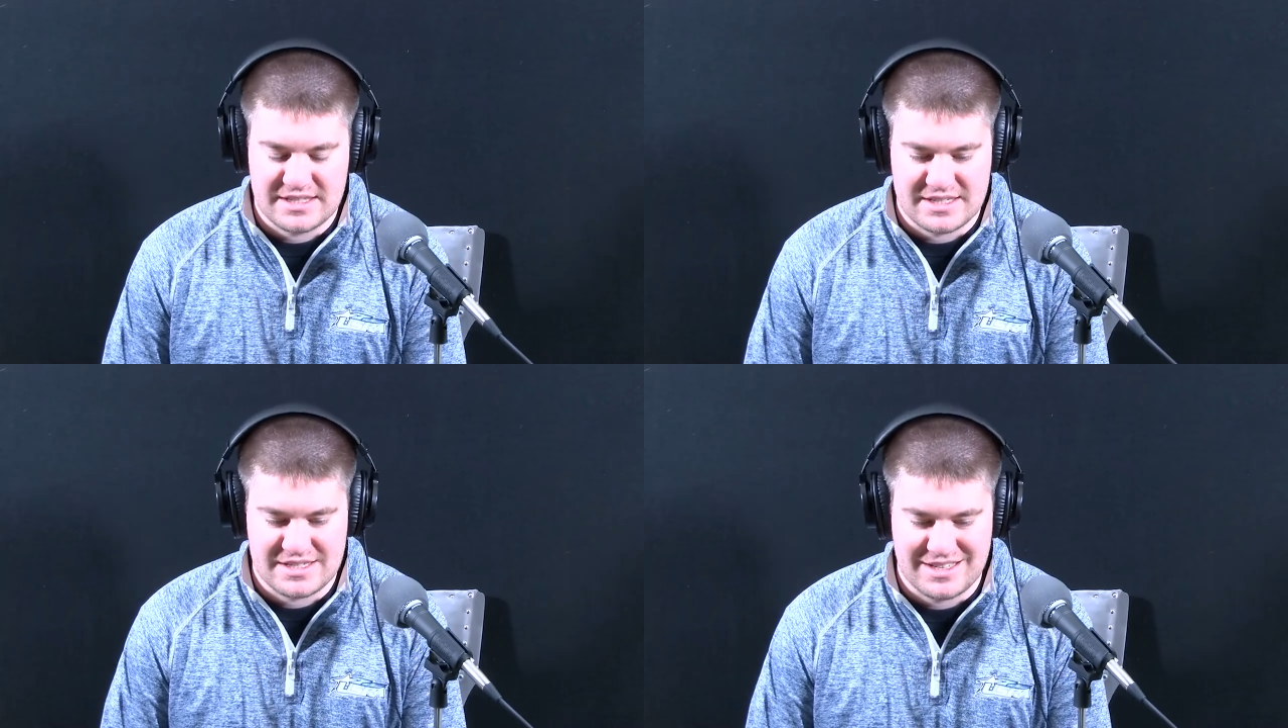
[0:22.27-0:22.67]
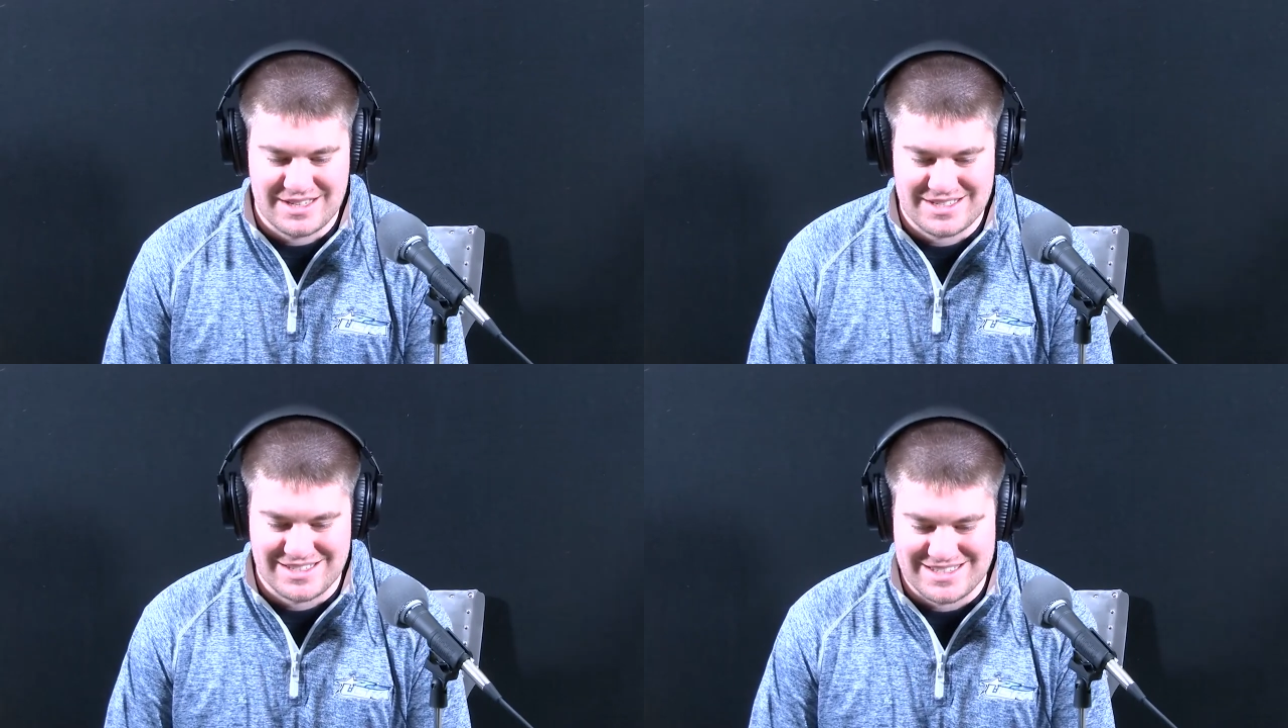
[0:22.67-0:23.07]
This is
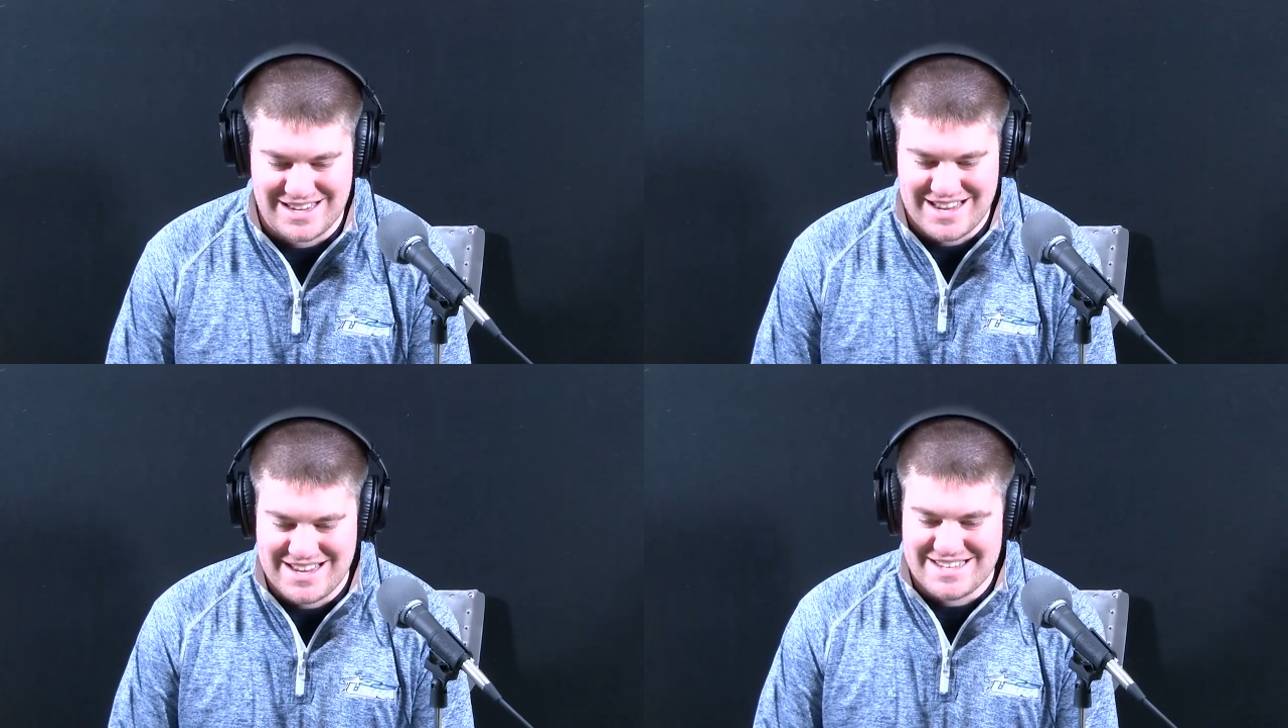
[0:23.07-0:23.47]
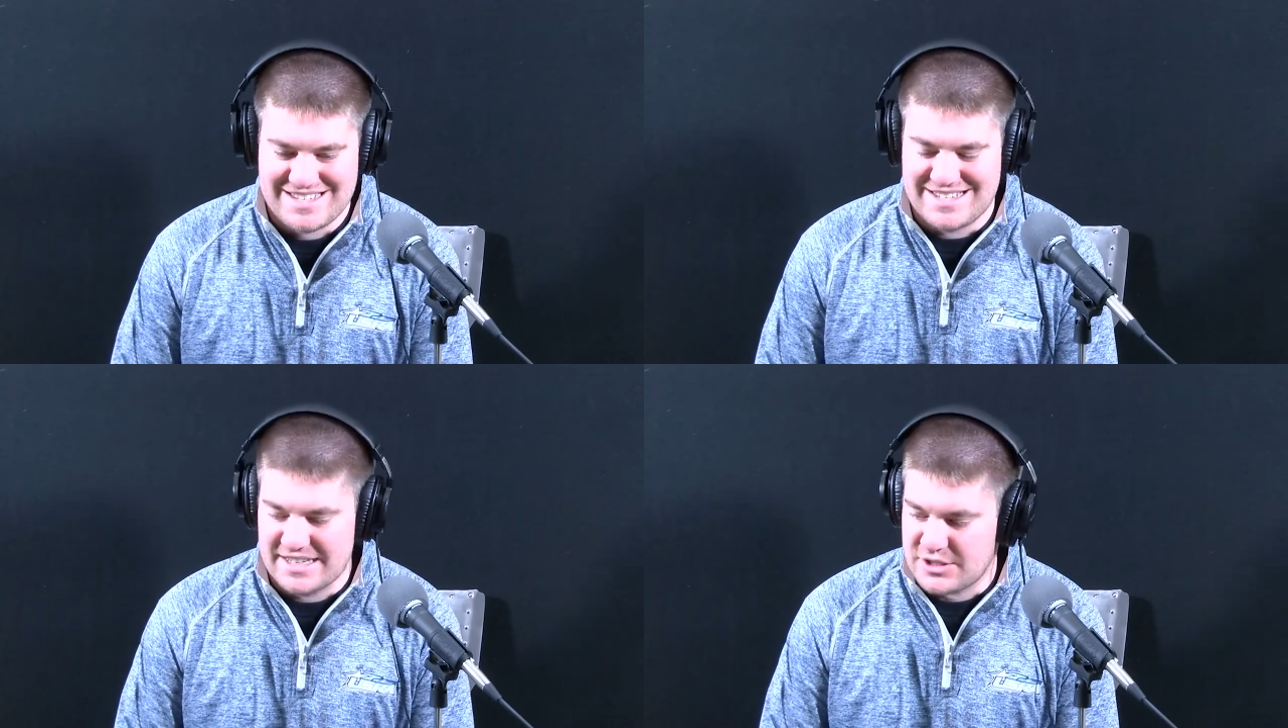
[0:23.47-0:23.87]
Dustin's
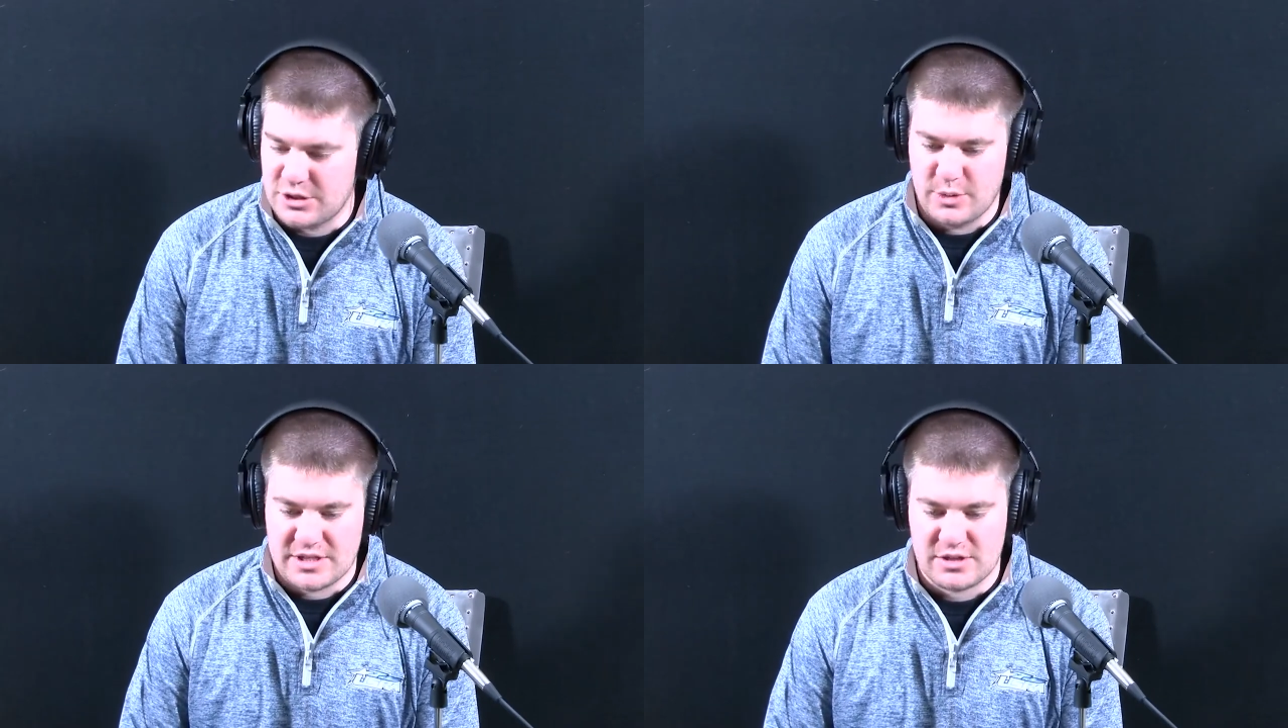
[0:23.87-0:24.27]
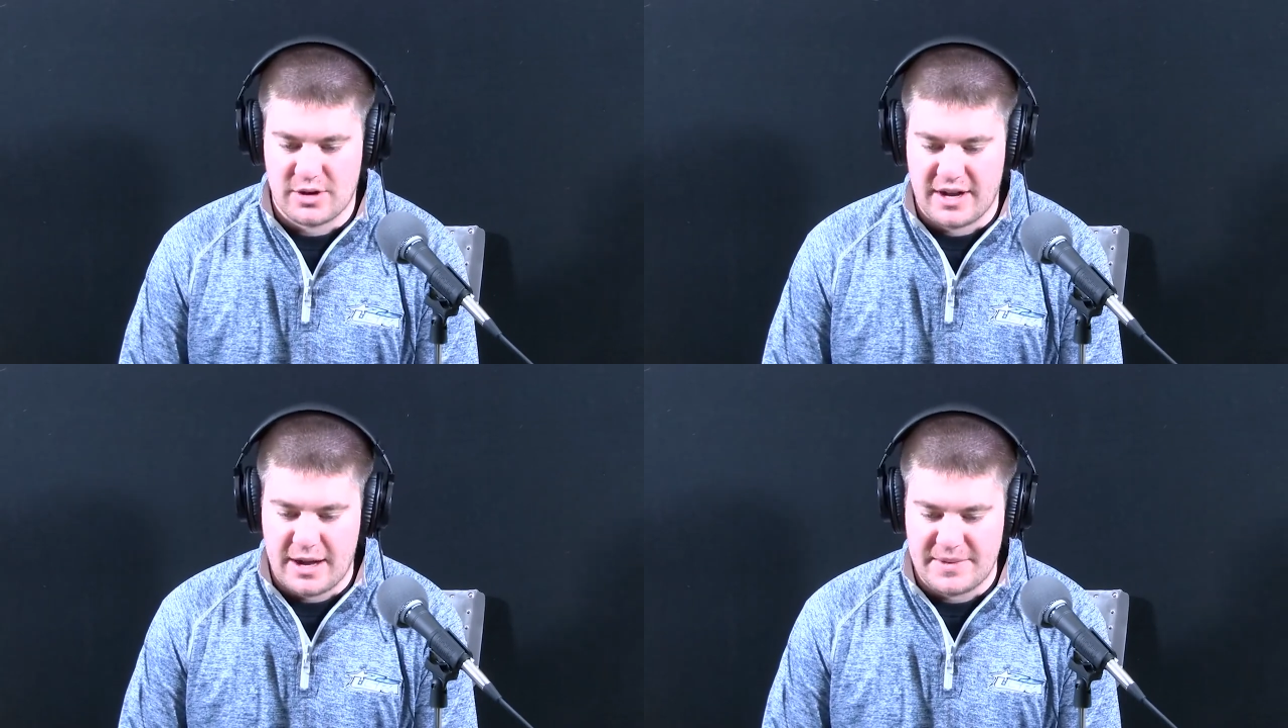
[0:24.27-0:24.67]
sixth U S
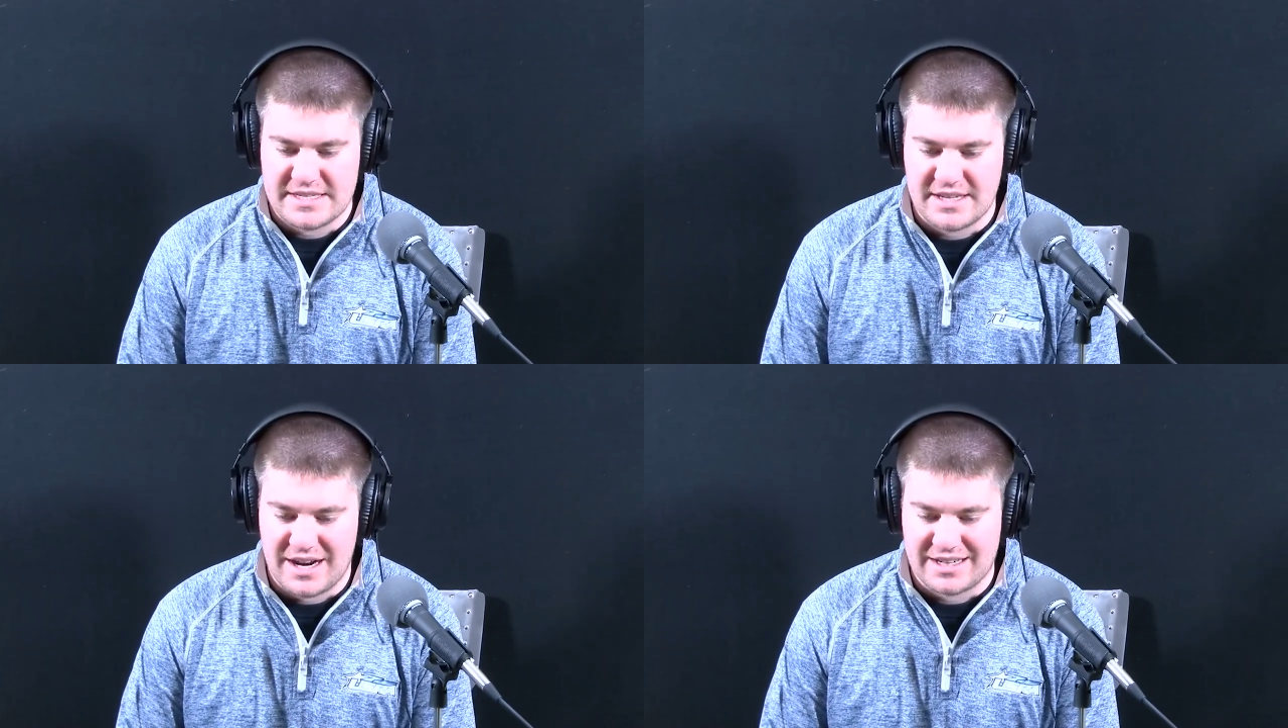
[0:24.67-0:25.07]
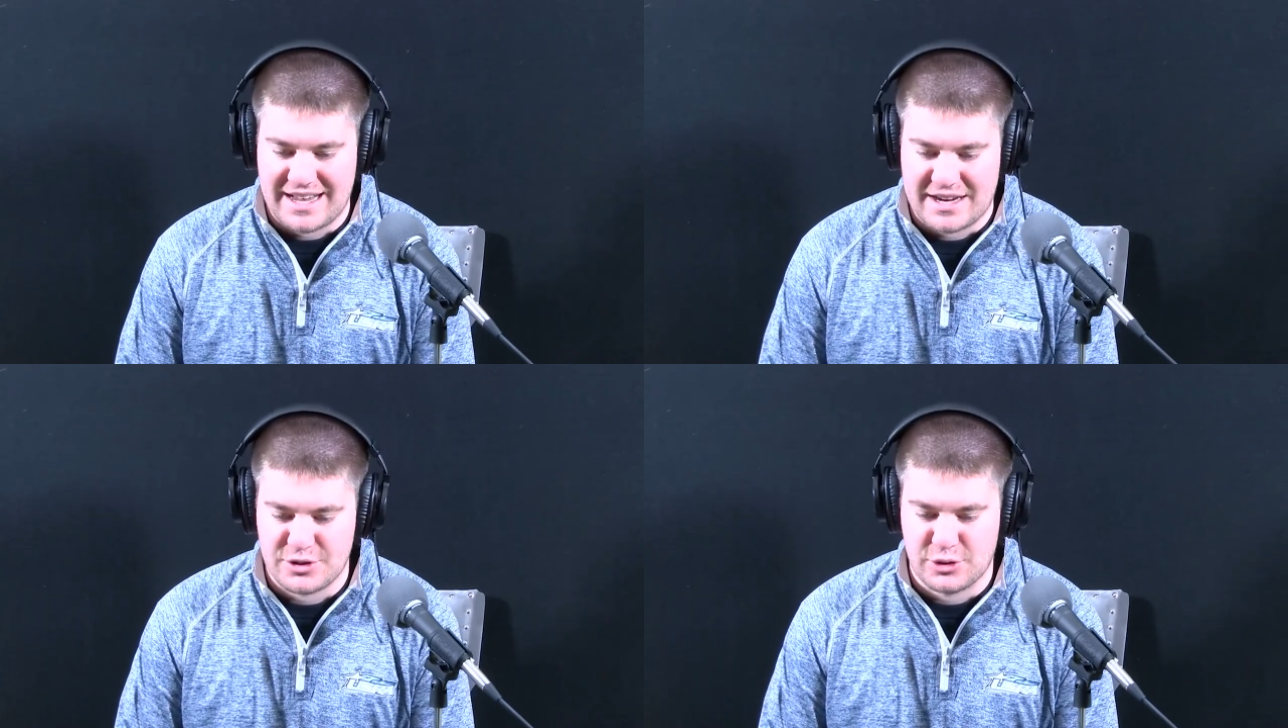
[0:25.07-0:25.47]
R A Hobby Stock
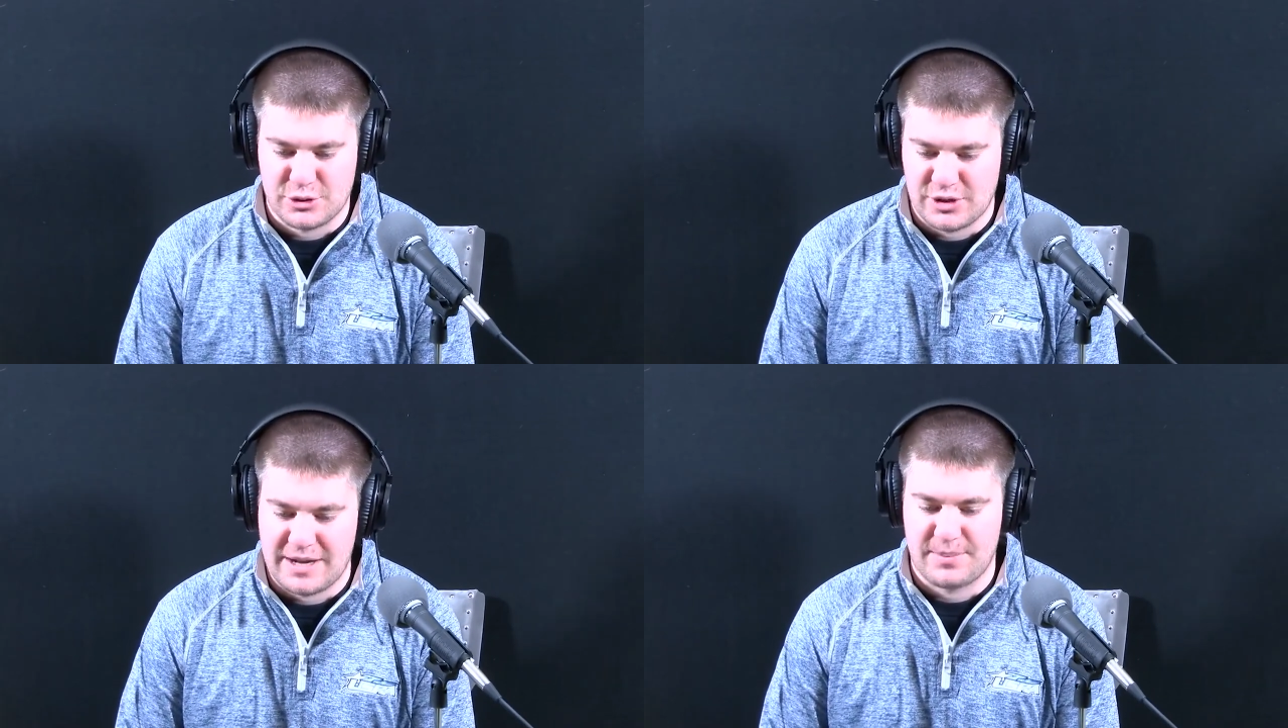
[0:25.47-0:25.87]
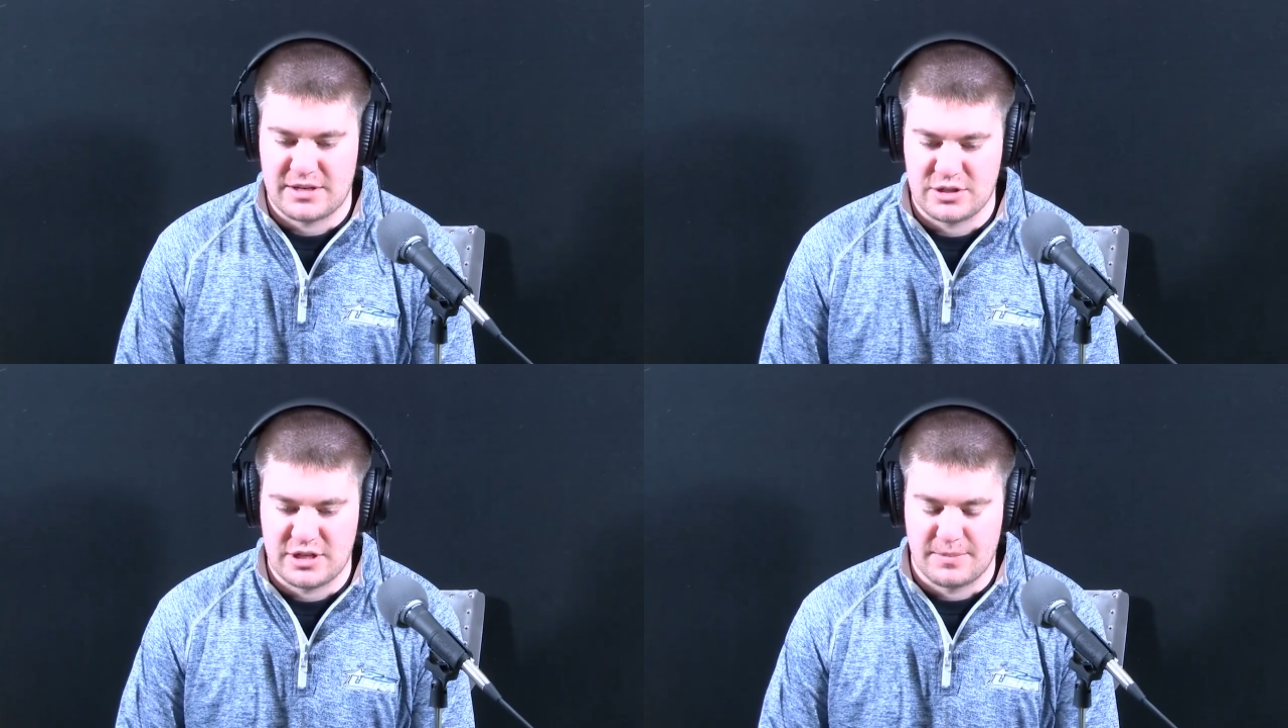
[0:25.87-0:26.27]
National
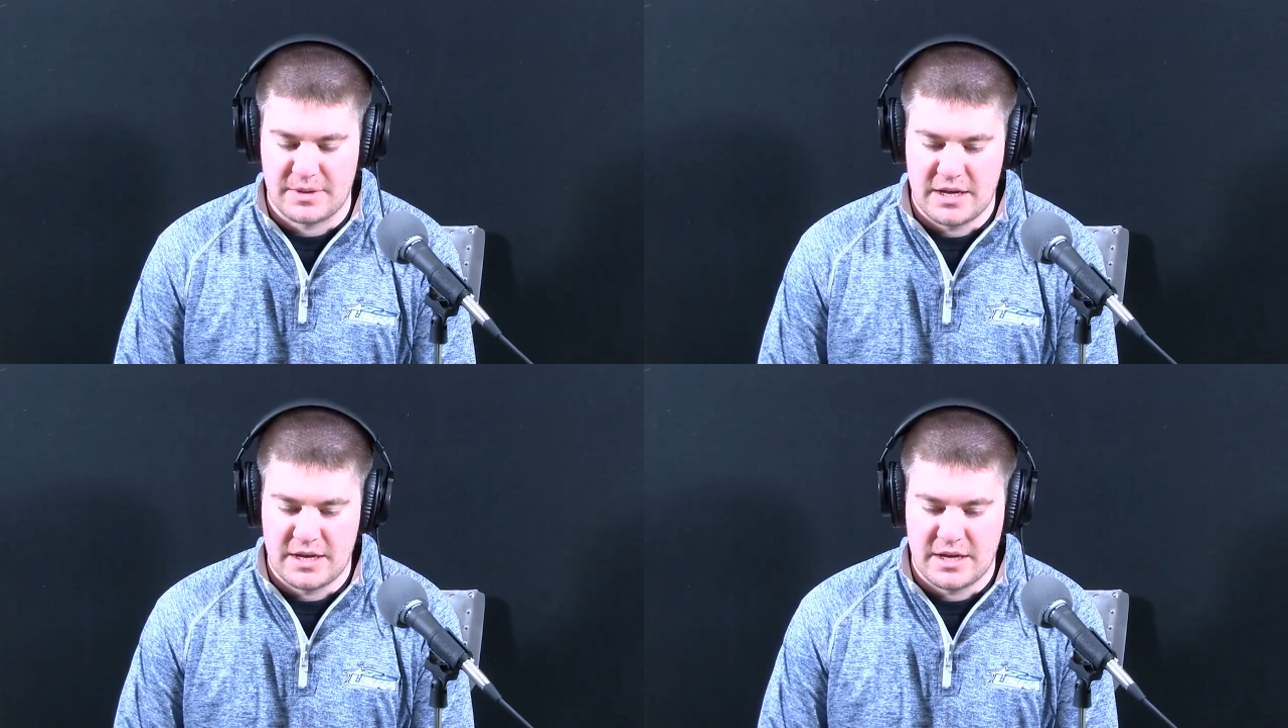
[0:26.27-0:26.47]
Championship.